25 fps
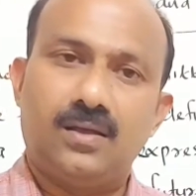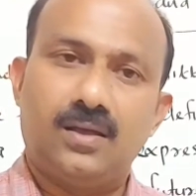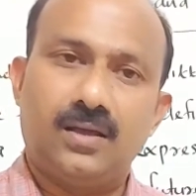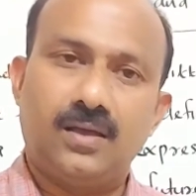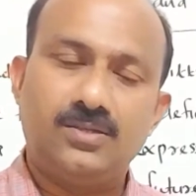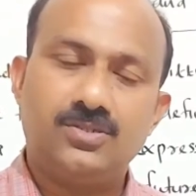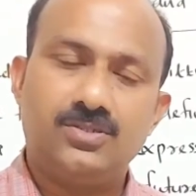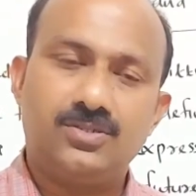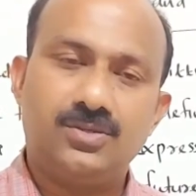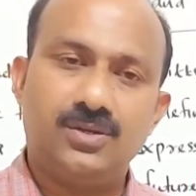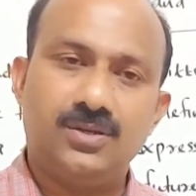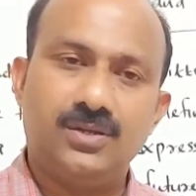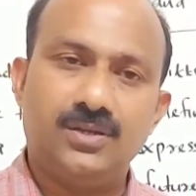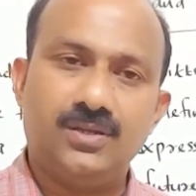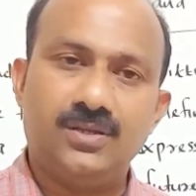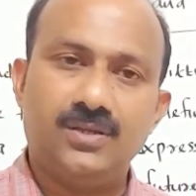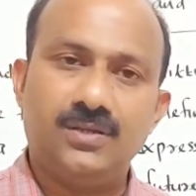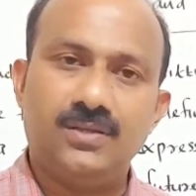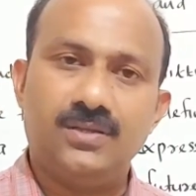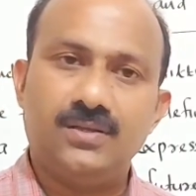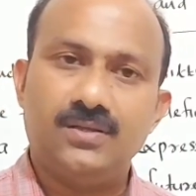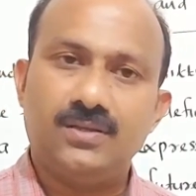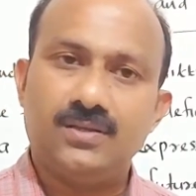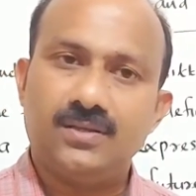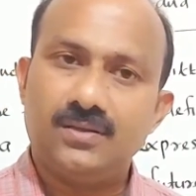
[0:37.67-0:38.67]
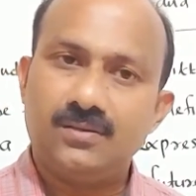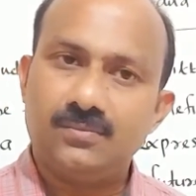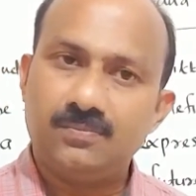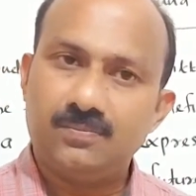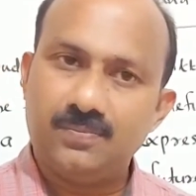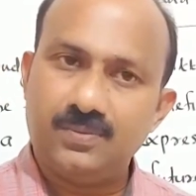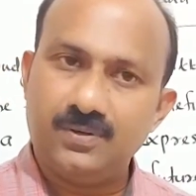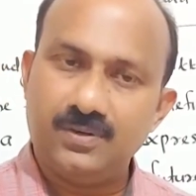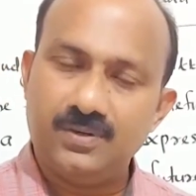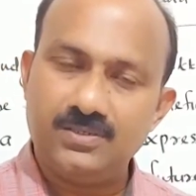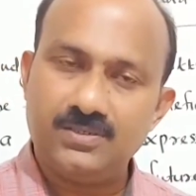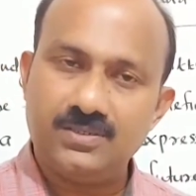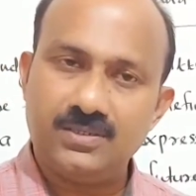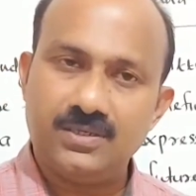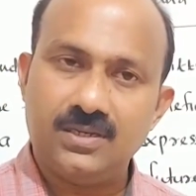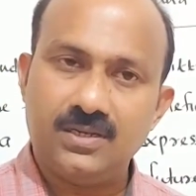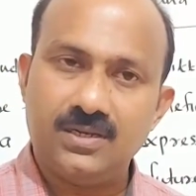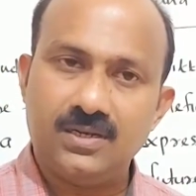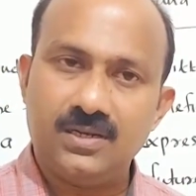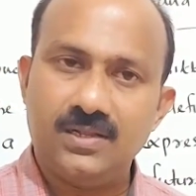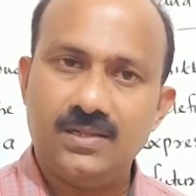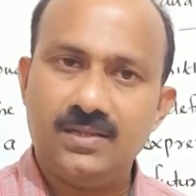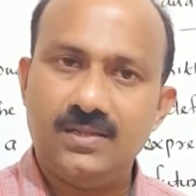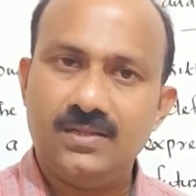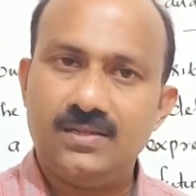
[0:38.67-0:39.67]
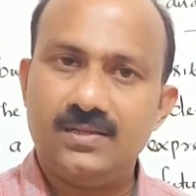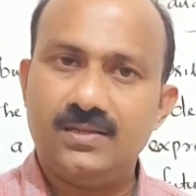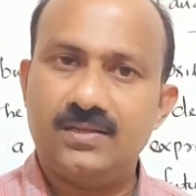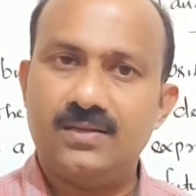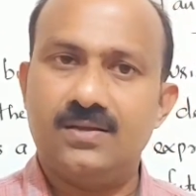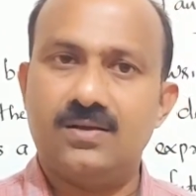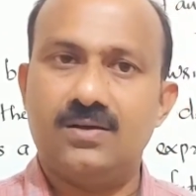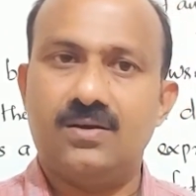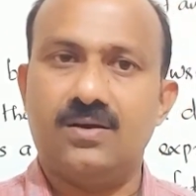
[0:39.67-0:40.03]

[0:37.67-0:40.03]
Actually, personally,